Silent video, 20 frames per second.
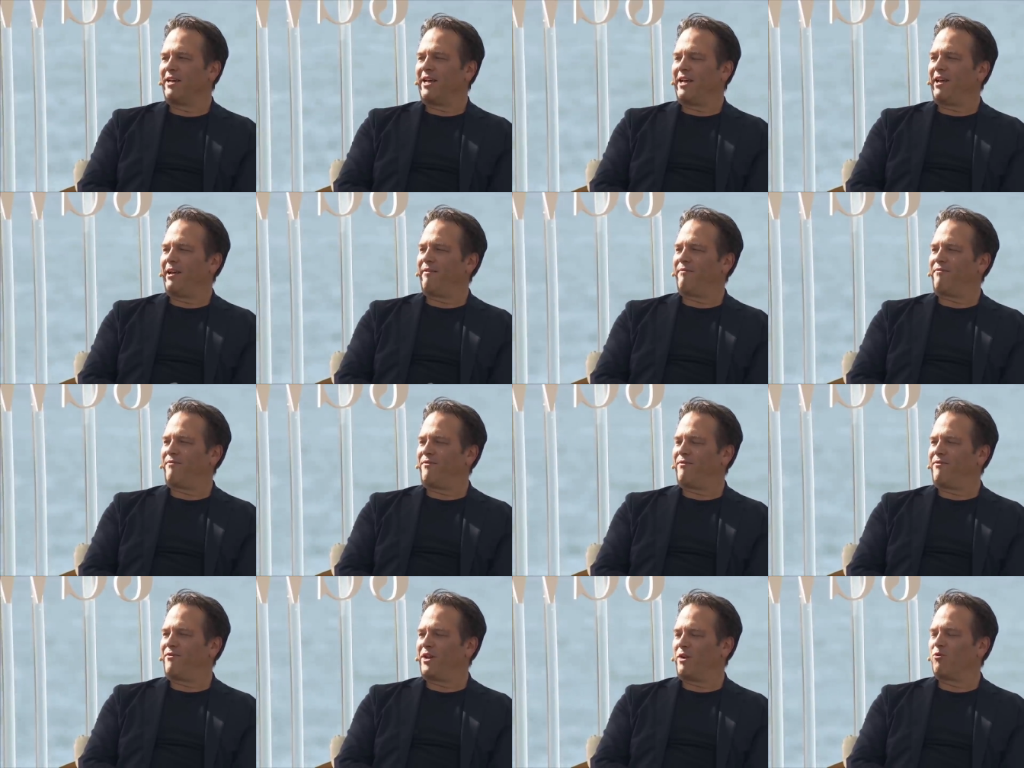If
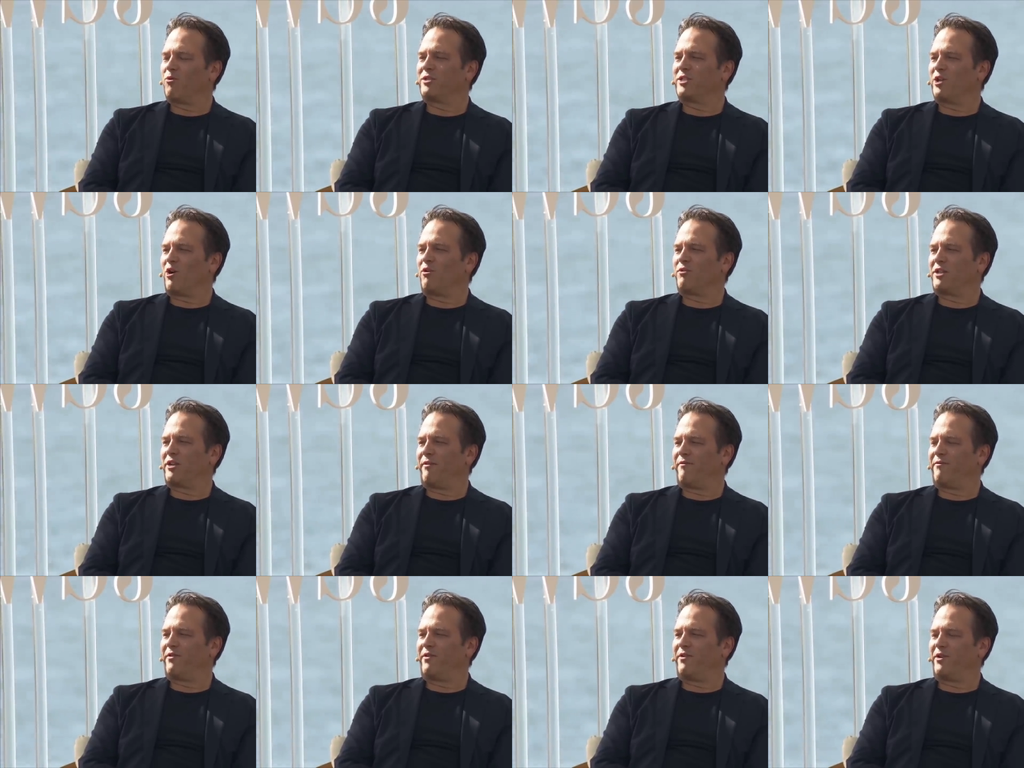the result
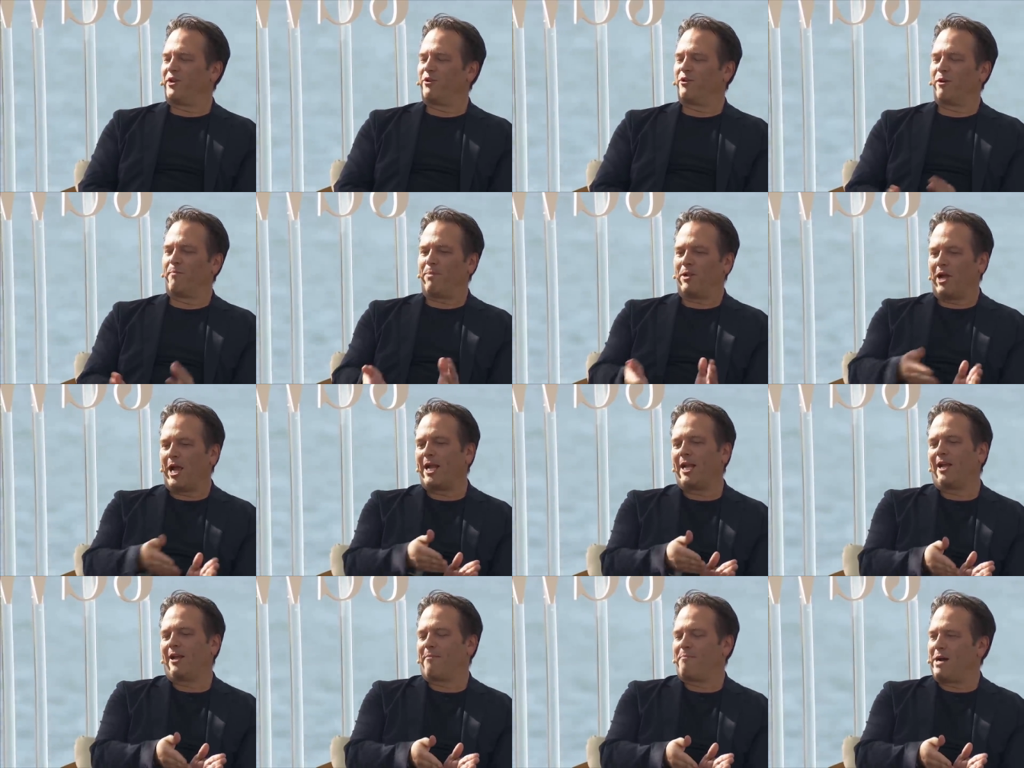of you
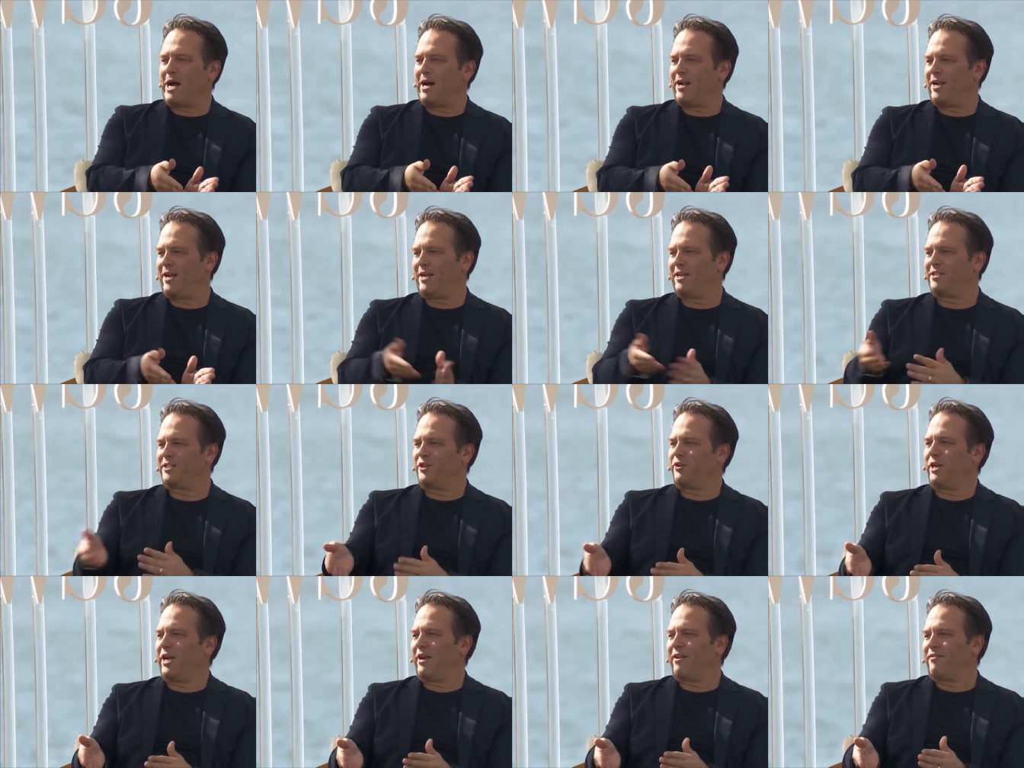complaining about it is
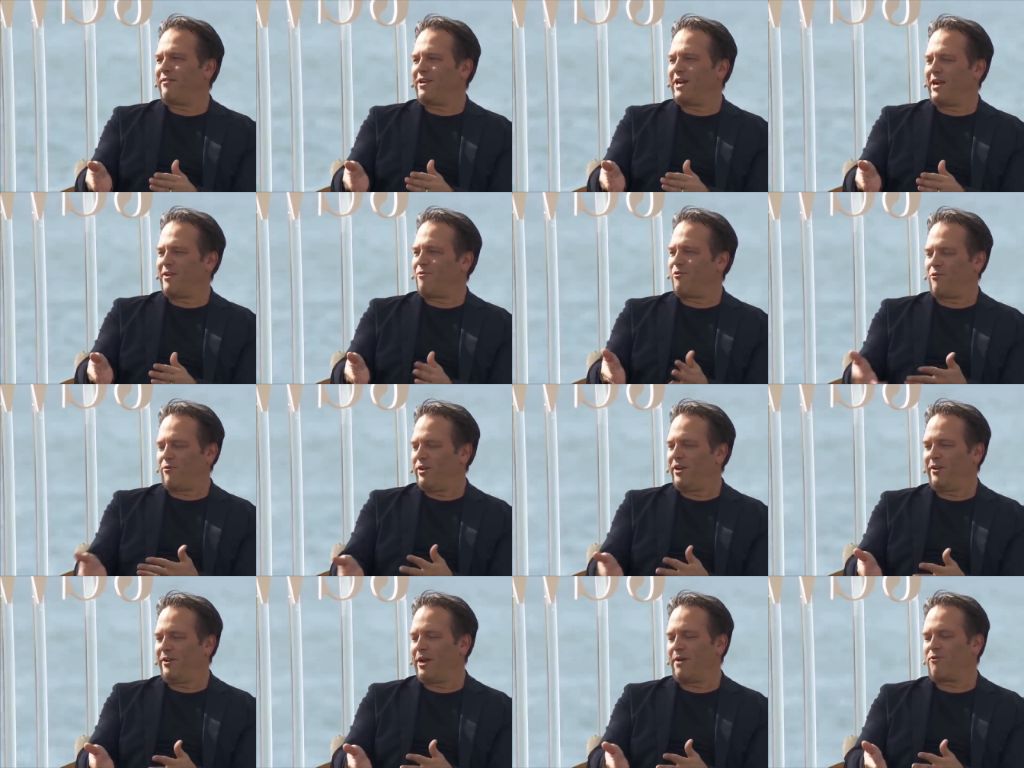you get kind of th-
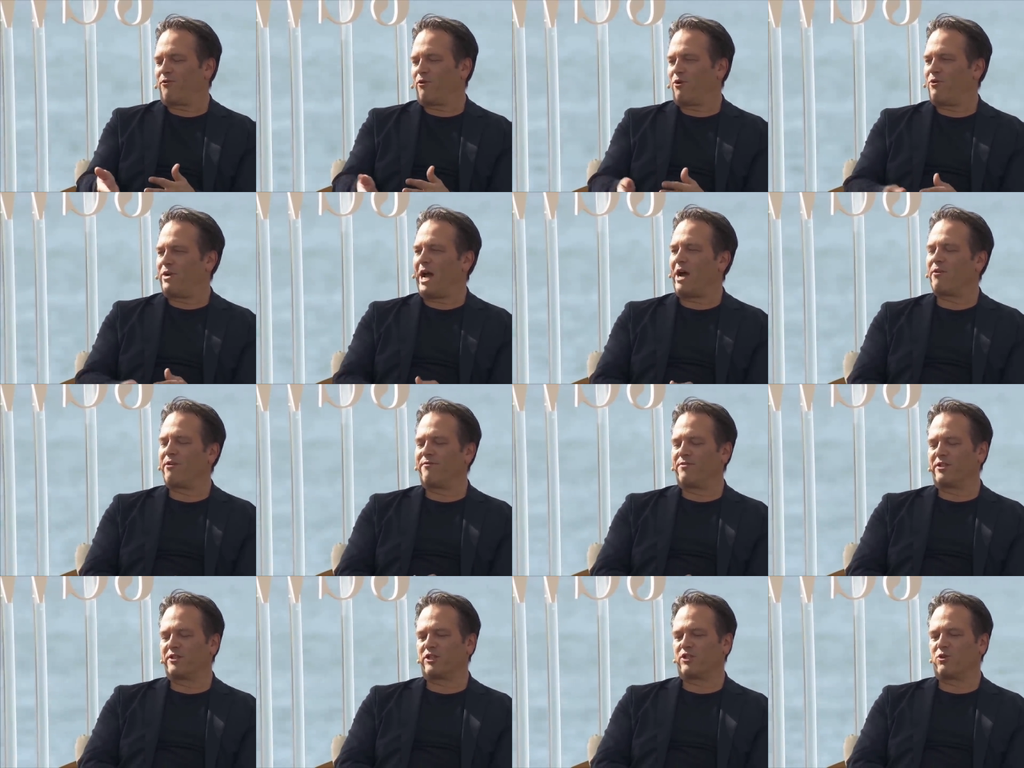you get thrown out
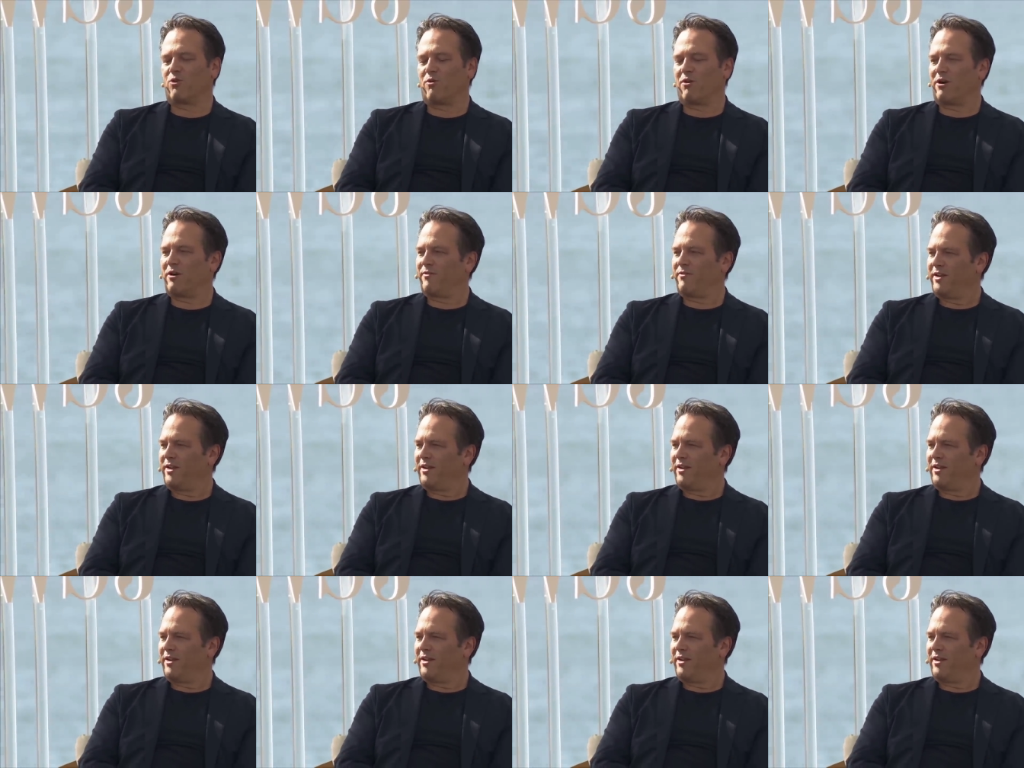of the store.